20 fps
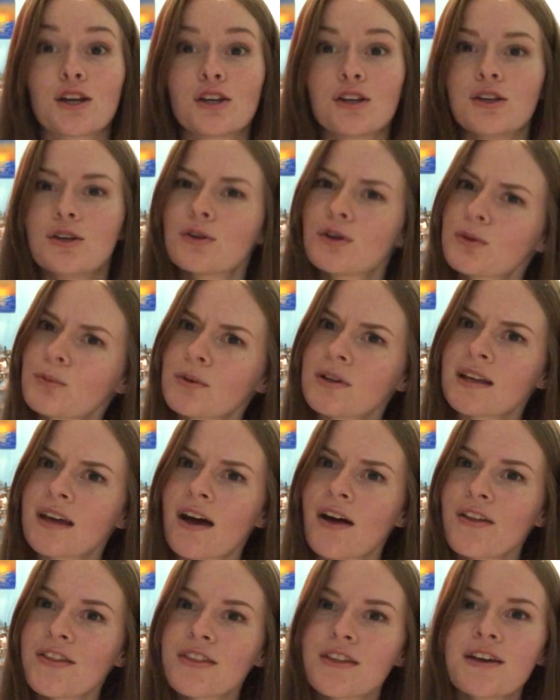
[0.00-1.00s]
you look really
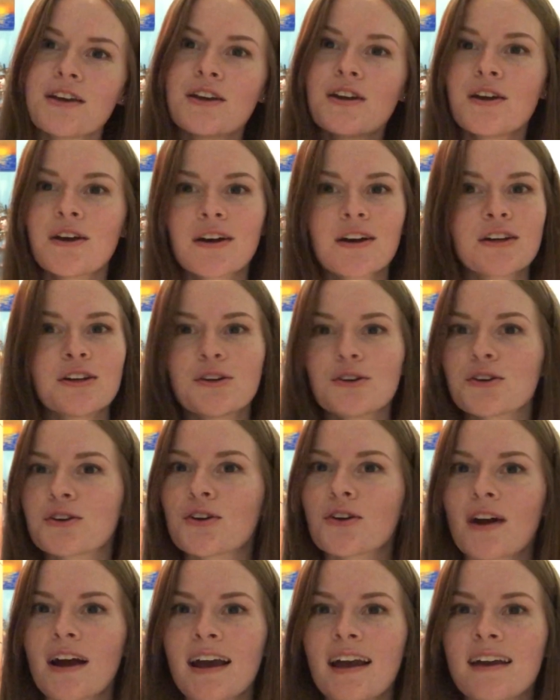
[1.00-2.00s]
healthy, yeah, you're
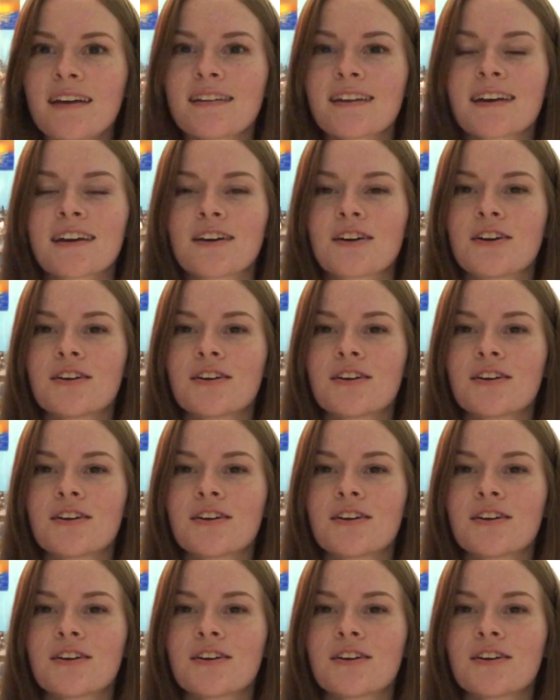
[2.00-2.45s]
great, like,